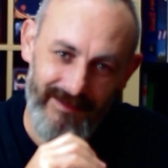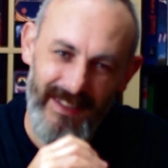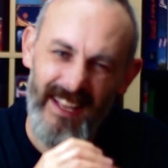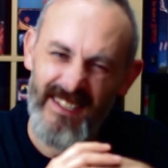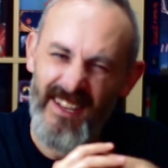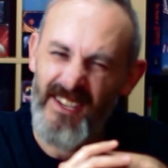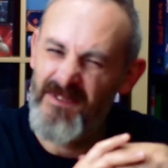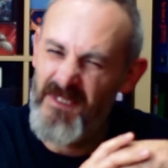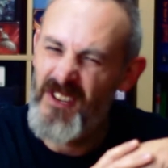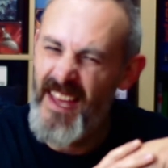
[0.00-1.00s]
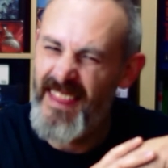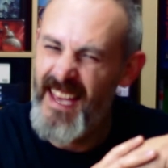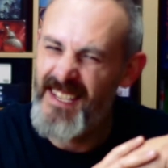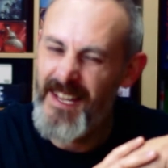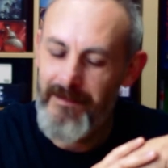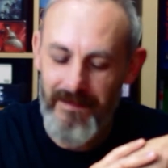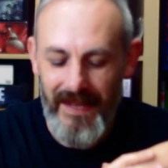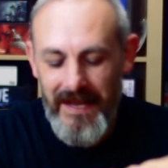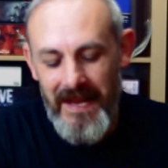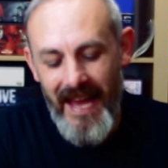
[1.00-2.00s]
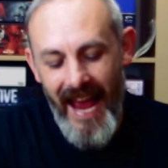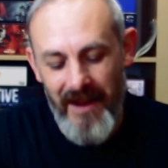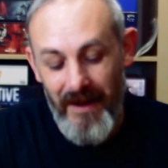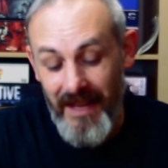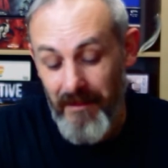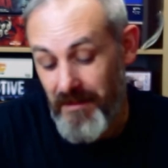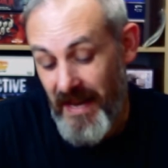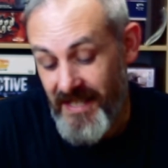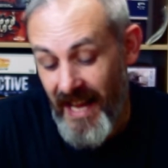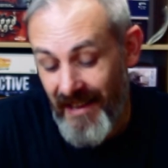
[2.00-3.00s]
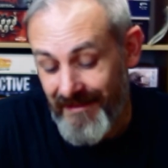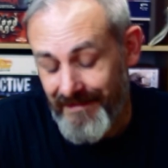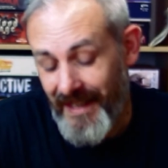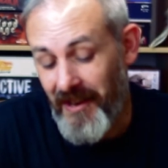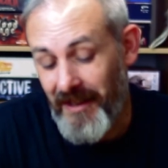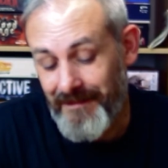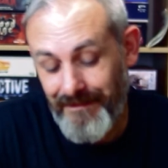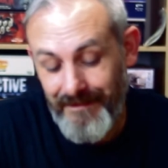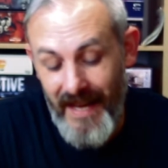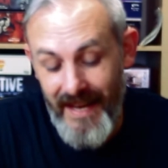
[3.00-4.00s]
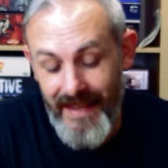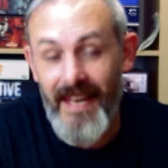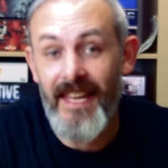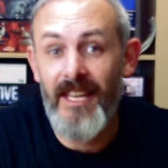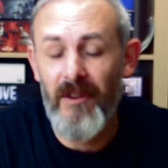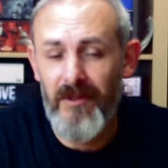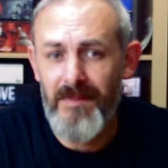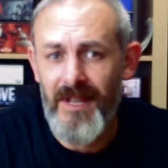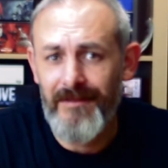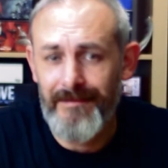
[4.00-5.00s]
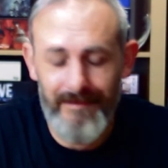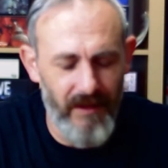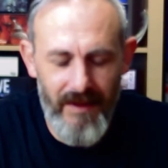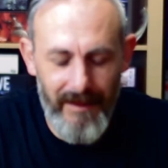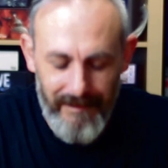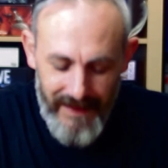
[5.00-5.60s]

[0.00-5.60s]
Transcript: that's nice shit, that, isn't it? Anyway, that one made us laugh a lot, and then he killed himself. Not really.